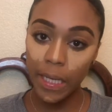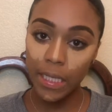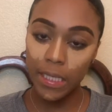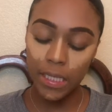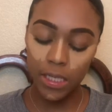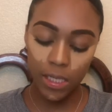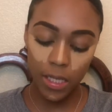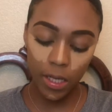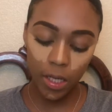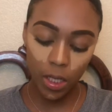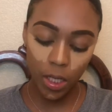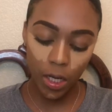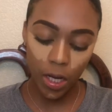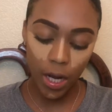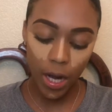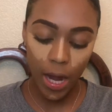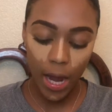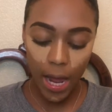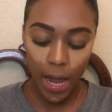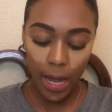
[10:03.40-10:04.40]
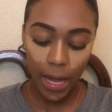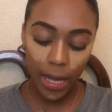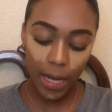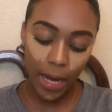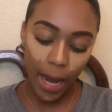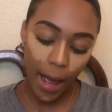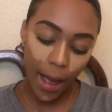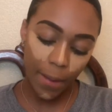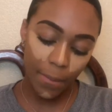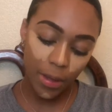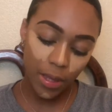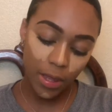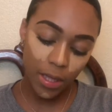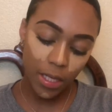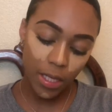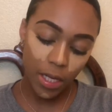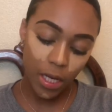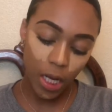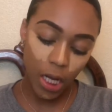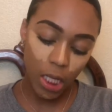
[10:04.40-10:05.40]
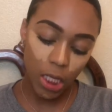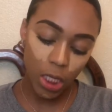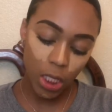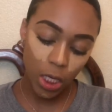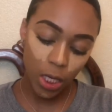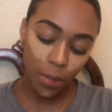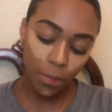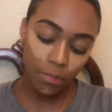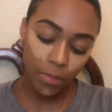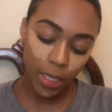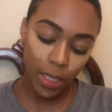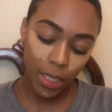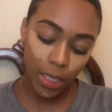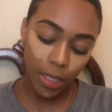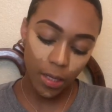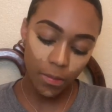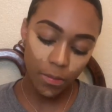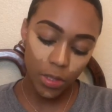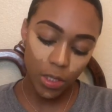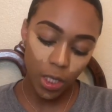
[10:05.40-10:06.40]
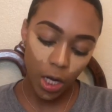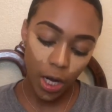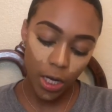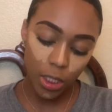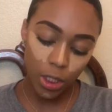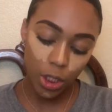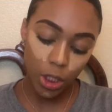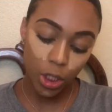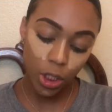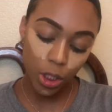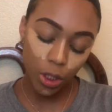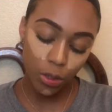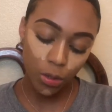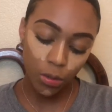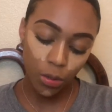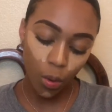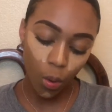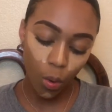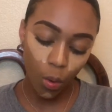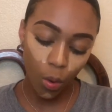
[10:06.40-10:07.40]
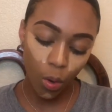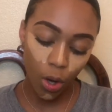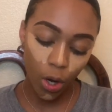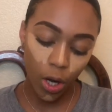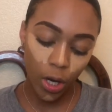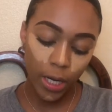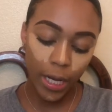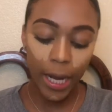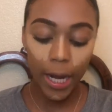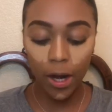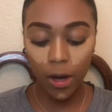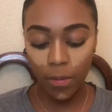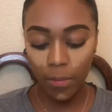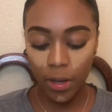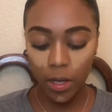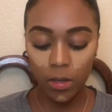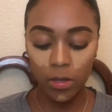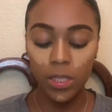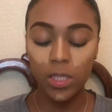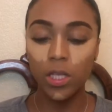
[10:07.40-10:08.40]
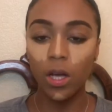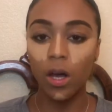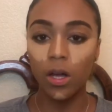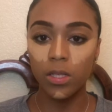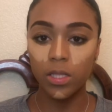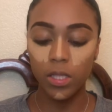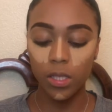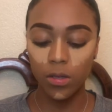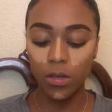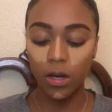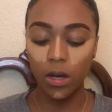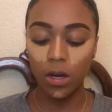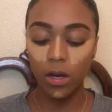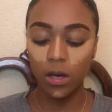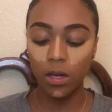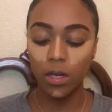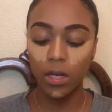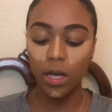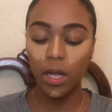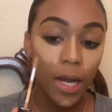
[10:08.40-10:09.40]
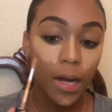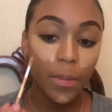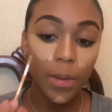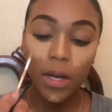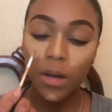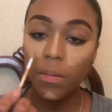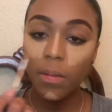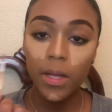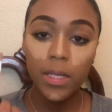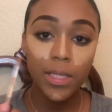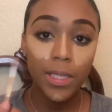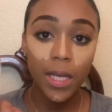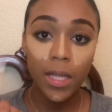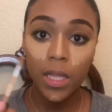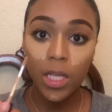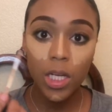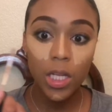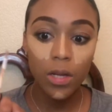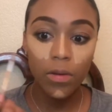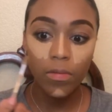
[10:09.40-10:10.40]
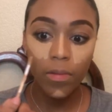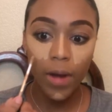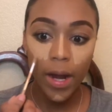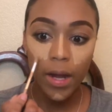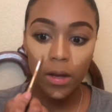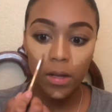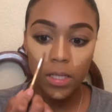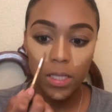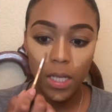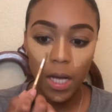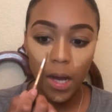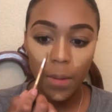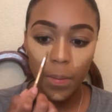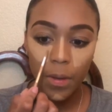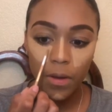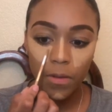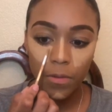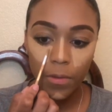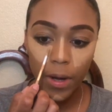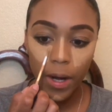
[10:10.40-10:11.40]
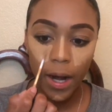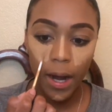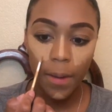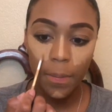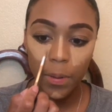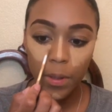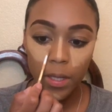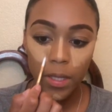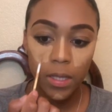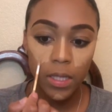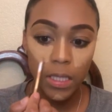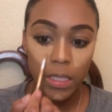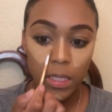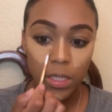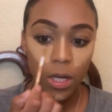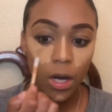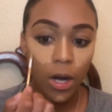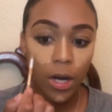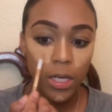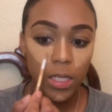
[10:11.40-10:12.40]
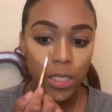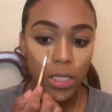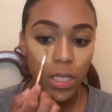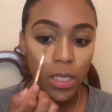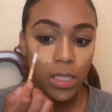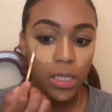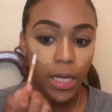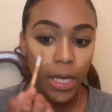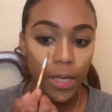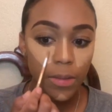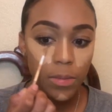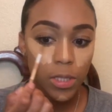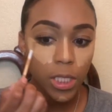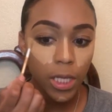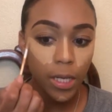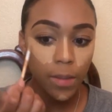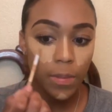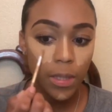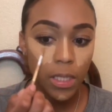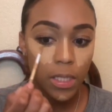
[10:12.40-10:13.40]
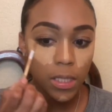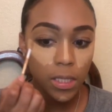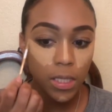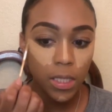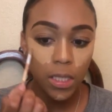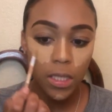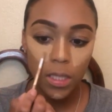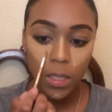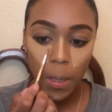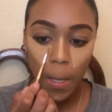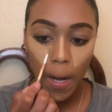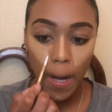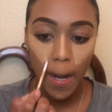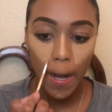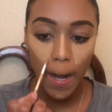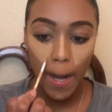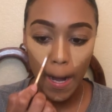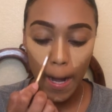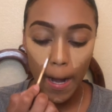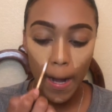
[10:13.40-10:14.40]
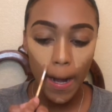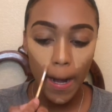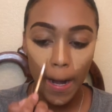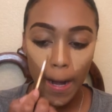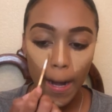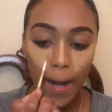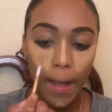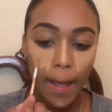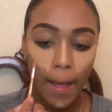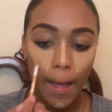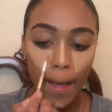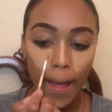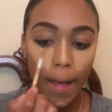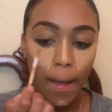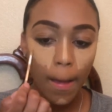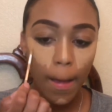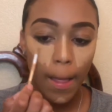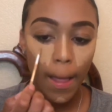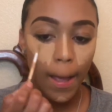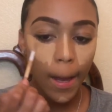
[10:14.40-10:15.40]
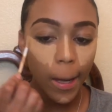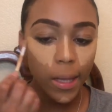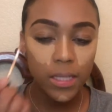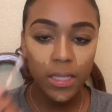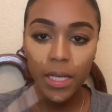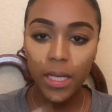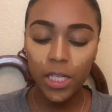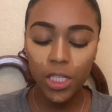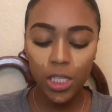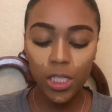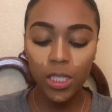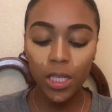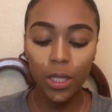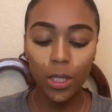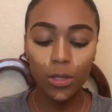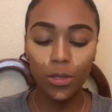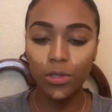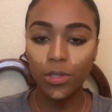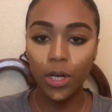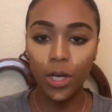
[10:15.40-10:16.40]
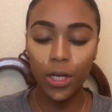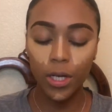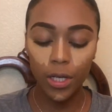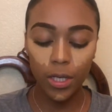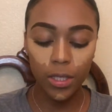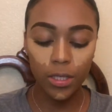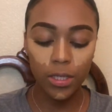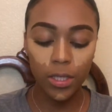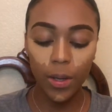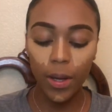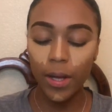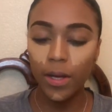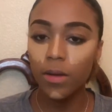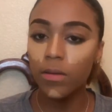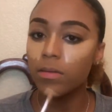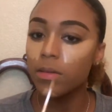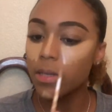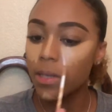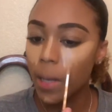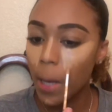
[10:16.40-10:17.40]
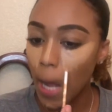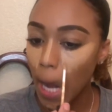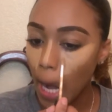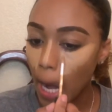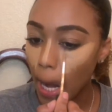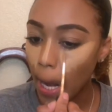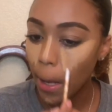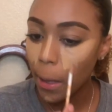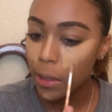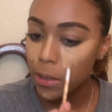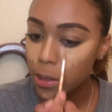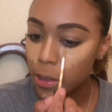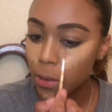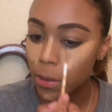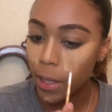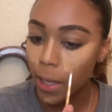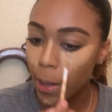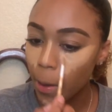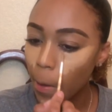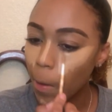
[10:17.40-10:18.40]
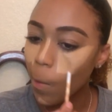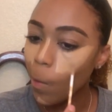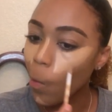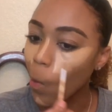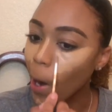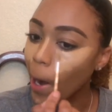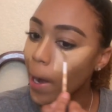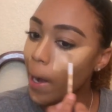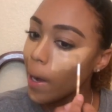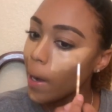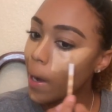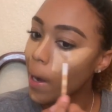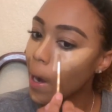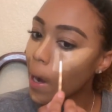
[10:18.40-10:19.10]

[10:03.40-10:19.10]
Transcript: Concealer, and I'm in the color Medium Dark 2 or Caramel, it's also called. And I'm gonna place that literally right on top of where I put the Tarte Tape Shape Concealer. Like I said, it's just a little darker so I don't look so like white